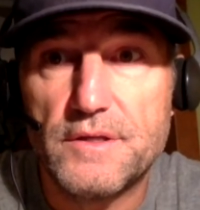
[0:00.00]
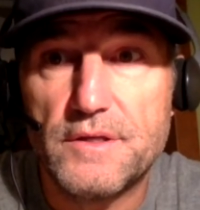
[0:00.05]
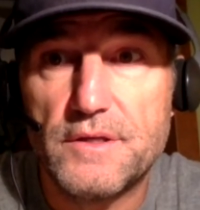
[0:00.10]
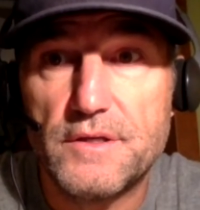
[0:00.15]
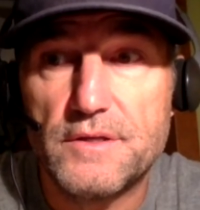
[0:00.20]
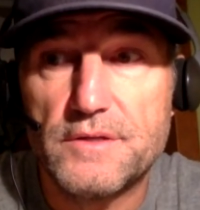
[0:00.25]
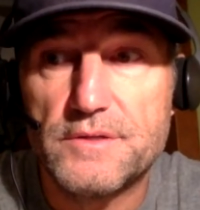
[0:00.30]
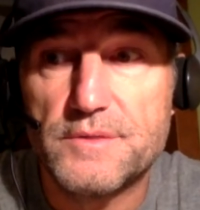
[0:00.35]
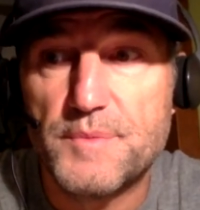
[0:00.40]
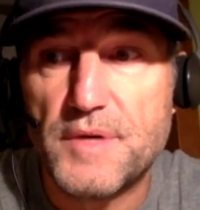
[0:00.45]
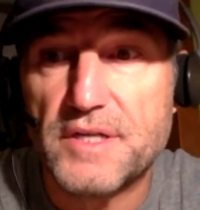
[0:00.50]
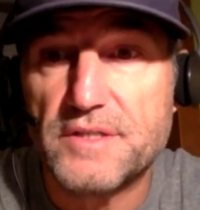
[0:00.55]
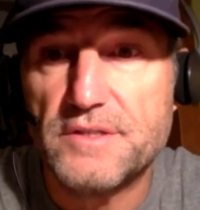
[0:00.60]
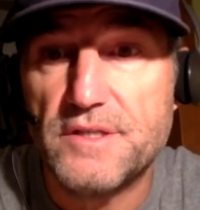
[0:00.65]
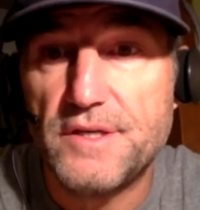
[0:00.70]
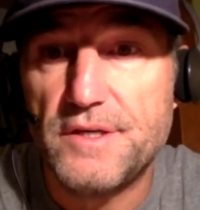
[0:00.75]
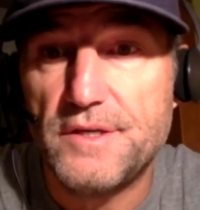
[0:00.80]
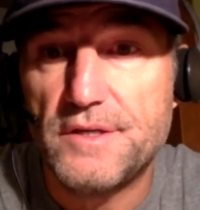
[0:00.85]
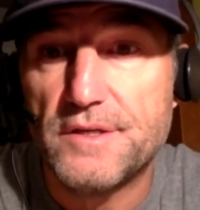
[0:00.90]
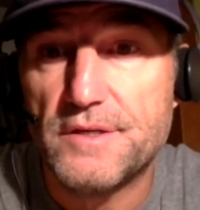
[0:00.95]

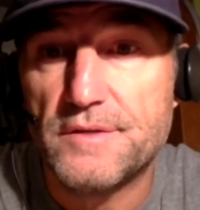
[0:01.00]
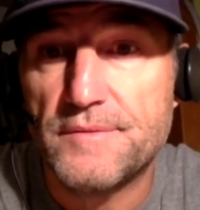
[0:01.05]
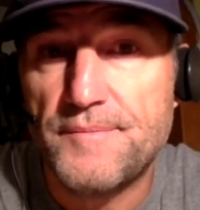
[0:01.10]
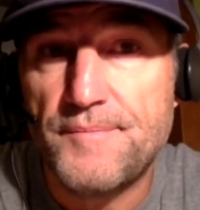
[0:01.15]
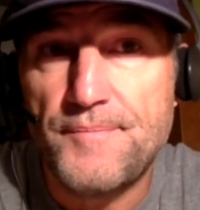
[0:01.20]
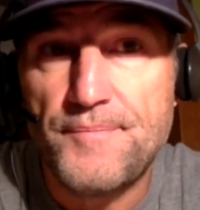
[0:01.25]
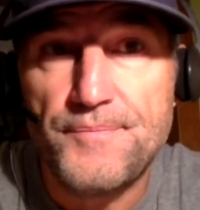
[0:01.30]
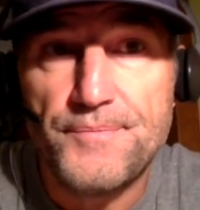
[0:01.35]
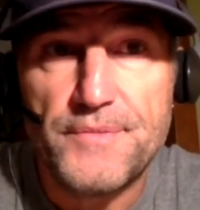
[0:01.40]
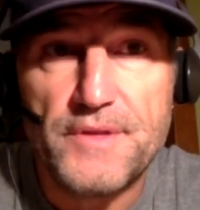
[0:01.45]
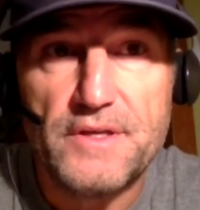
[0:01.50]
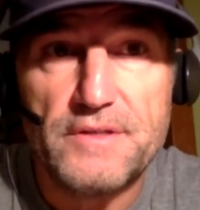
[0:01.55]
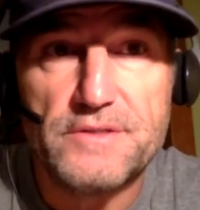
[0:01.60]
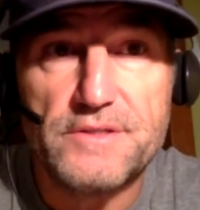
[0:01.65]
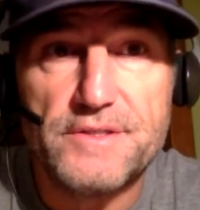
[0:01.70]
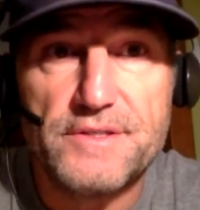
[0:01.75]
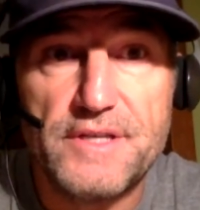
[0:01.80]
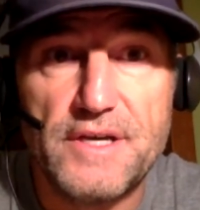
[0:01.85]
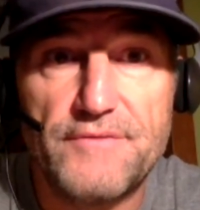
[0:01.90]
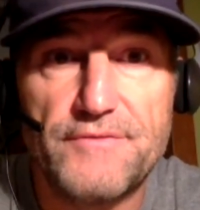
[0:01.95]
Spectating
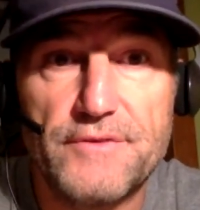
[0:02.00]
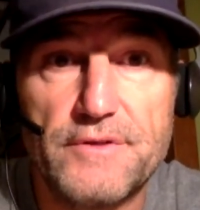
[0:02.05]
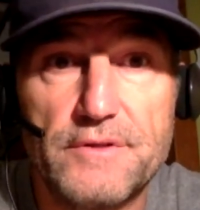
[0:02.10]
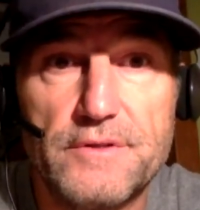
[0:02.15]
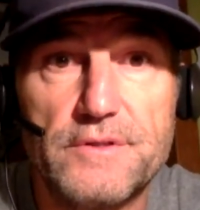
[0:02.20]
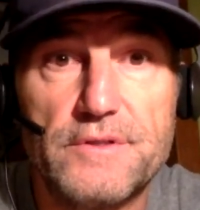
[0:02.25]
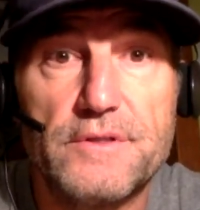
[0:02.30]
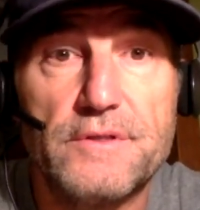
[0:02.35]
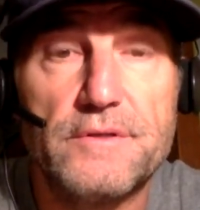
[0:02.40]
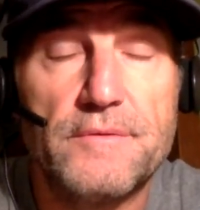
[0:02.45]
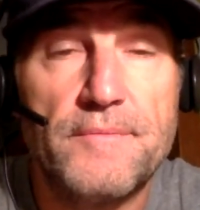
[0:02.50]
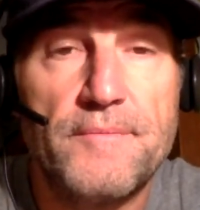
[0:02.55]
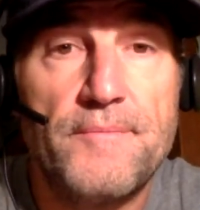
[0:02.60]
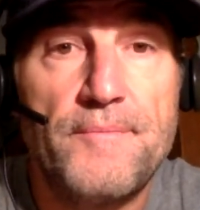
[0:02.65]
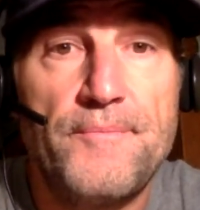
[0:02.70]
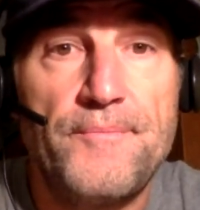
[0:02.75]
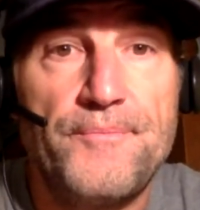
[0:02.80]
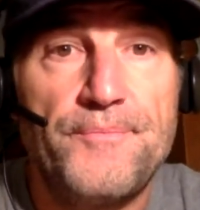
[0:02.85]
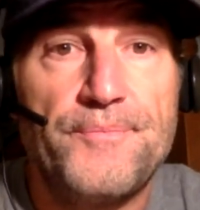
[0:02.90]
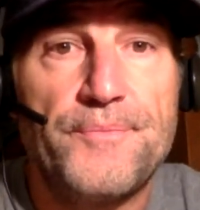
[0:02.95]
is definitely
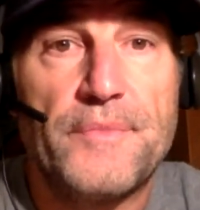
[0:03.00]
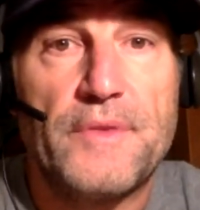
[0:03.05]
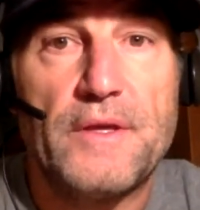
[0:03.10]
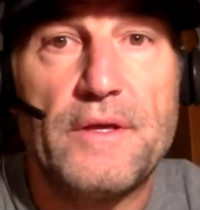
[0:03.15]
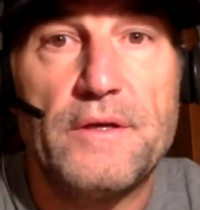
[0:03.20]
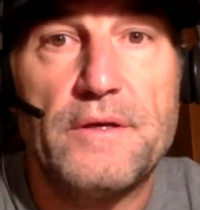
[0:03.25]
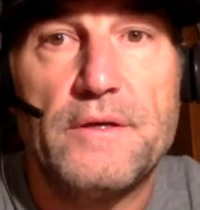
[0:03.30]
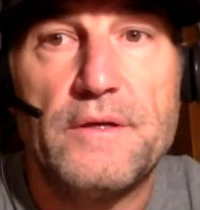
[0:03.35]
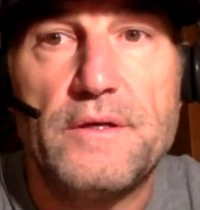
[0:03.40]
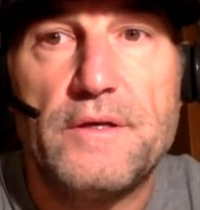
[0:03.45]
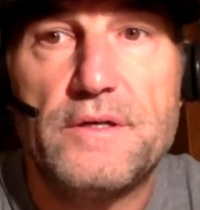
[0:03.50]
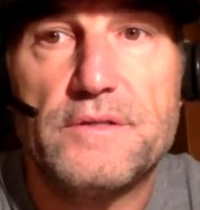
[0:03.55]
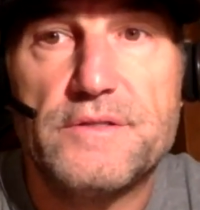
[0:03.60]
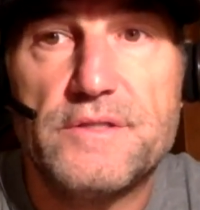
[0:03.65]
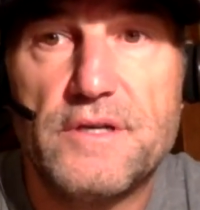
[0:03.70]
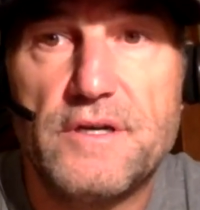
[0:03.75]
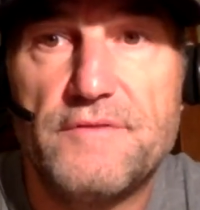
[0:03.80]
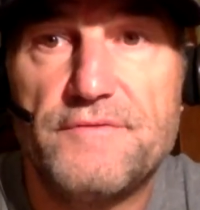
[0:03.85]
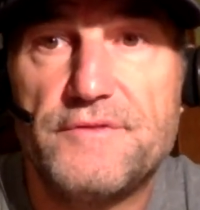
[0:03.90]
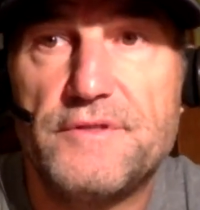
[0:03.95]
a
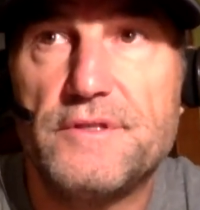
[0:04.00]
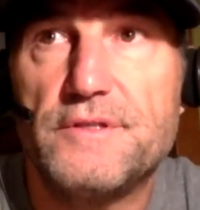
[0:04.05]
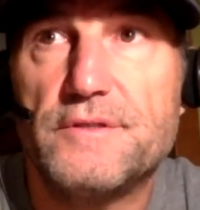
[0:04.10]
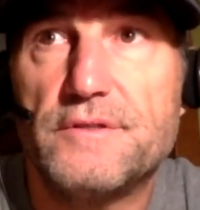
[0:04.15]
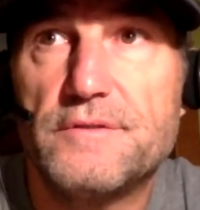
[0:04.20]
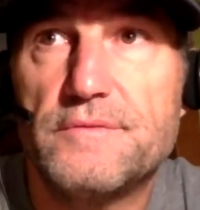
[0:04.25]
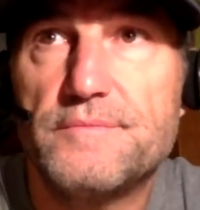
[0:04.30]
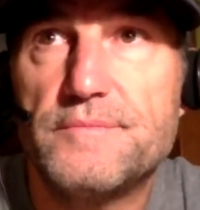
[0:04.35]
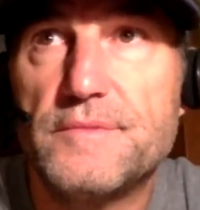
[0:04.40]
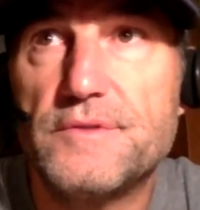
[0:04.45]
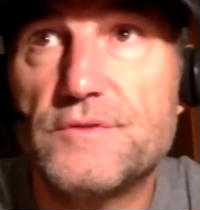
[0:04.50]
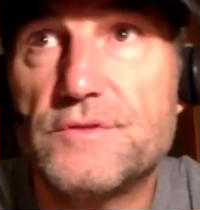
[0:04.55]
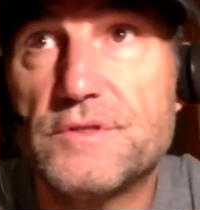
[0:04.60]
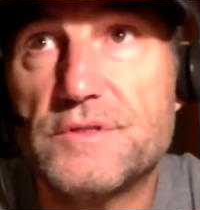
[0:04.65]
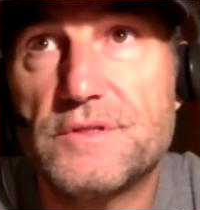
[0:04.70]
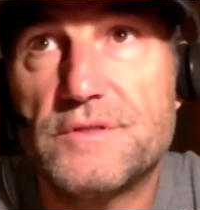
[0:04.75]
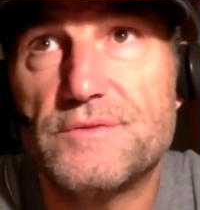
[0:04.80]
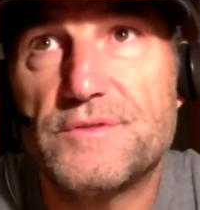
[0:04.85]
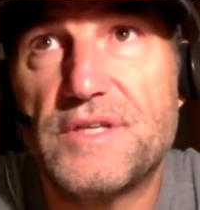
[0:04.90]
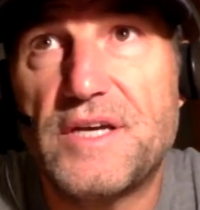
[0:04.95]
tough deal. It
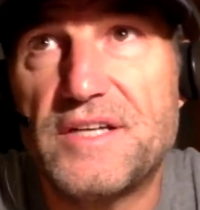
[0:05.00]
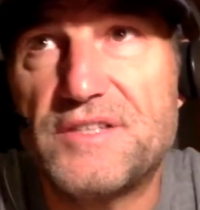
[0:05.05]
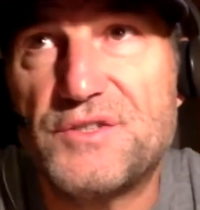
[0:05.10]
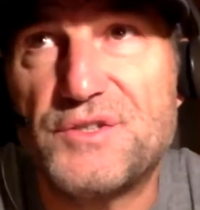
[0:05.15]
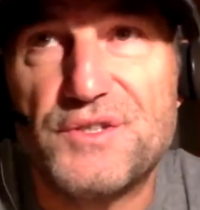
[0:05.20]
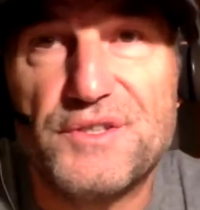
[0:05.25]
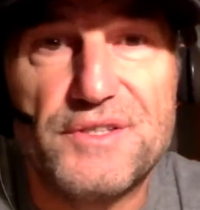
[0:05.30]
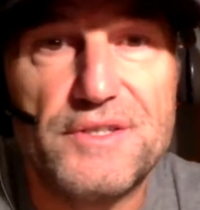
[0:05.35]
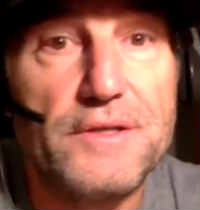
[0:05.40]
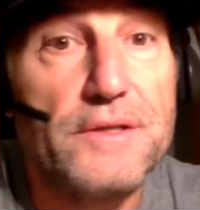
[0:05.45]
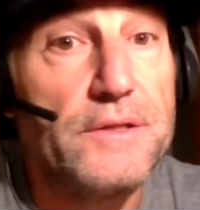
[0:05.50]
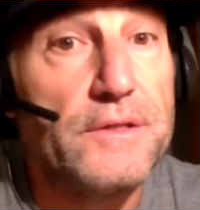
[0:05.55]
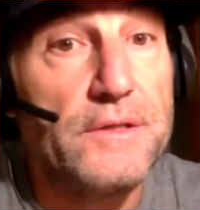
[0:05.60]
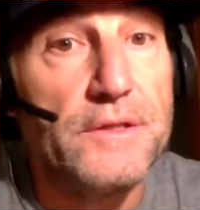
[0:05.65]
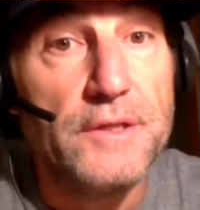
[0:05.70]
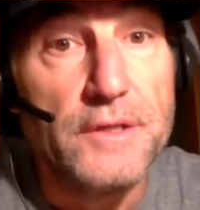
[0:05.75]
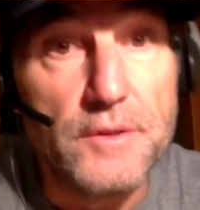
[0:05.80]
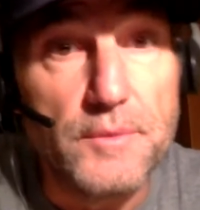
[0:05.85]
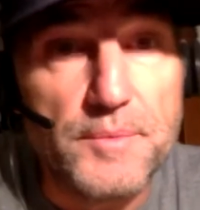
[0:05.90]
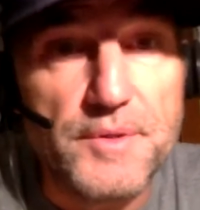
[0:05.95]
was actually a
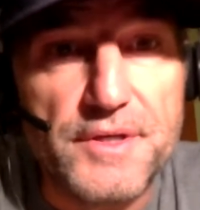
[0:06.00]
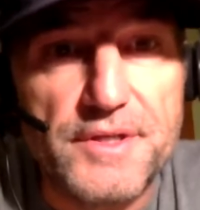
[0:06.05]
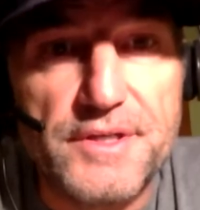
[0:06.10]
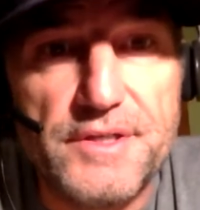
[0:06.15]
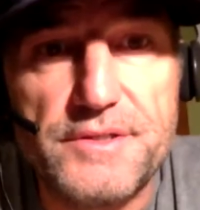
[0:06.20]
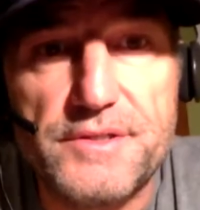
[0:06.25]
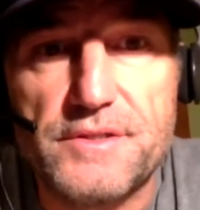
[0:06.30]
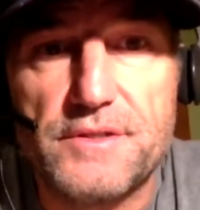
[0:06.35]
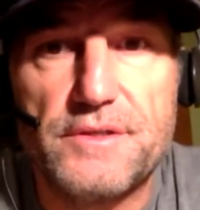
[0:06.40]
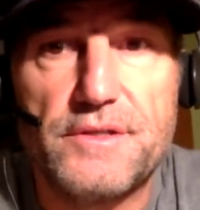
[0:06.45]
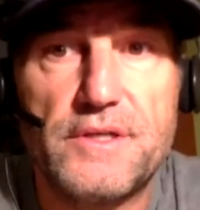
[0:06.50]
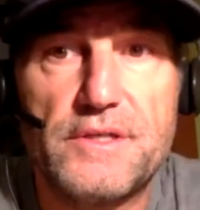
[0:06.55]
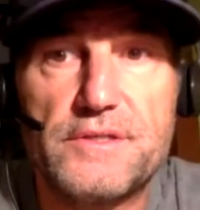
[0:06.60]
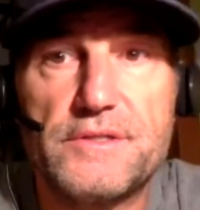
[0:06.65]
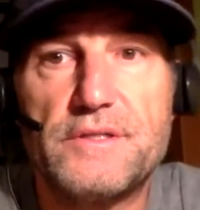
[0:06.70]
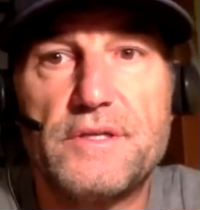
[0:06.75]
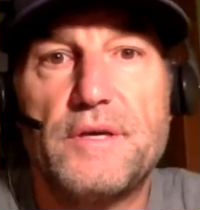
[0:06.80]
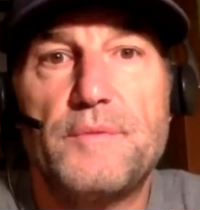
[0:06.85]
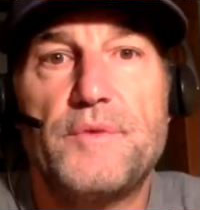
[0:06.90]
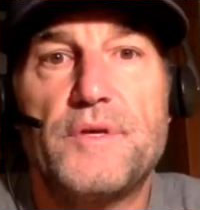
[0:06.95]
little bit easier
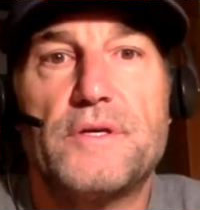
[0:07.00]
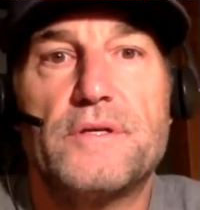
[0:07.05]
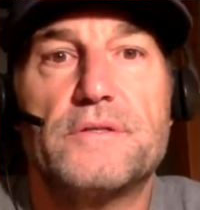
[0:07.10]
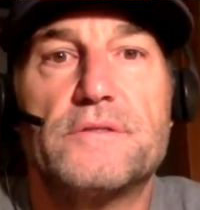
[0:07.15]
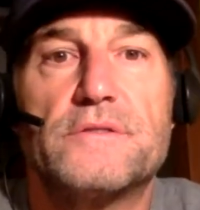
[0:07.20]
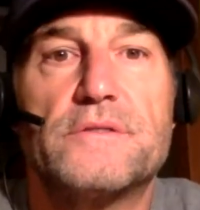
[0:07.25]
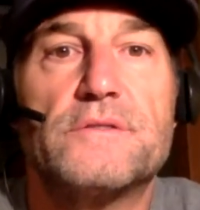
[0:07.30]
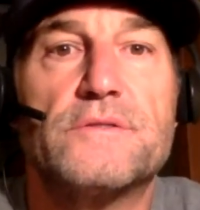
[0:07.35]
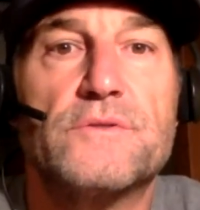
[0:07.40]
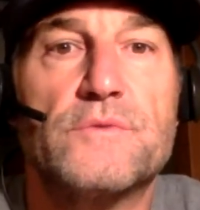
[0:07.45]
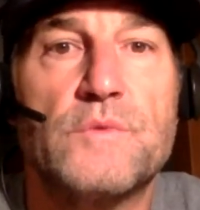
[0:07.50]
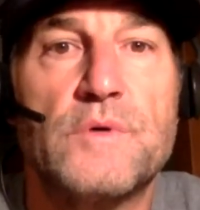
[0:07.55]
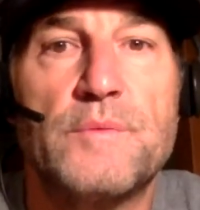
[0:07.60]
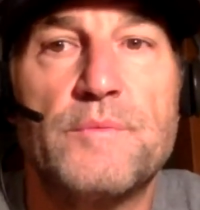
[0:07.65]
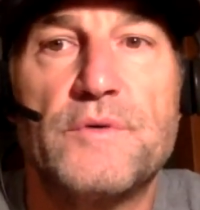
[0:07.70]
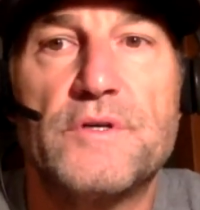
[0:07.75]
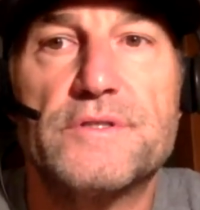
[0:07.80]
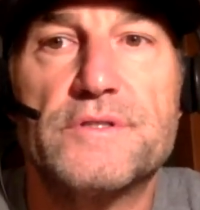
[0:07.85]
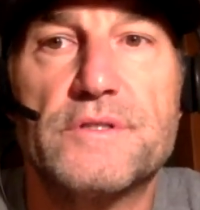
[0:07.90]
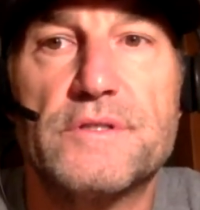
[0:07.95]
yesterday because the
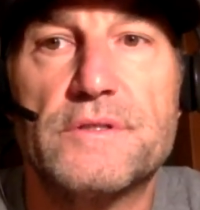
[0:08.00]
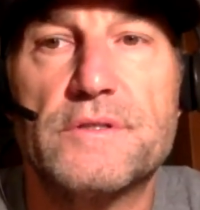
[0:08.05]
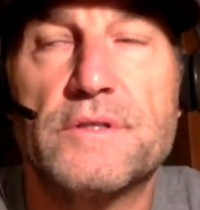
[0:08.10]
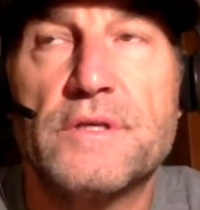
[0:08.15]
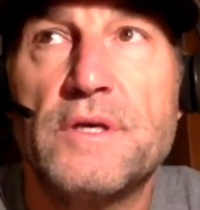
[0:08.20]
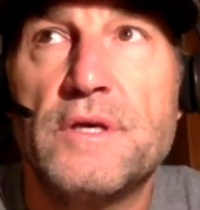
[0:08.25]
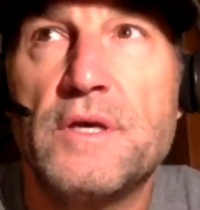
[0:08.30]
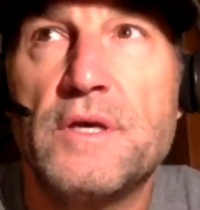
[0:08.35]
swim wasn't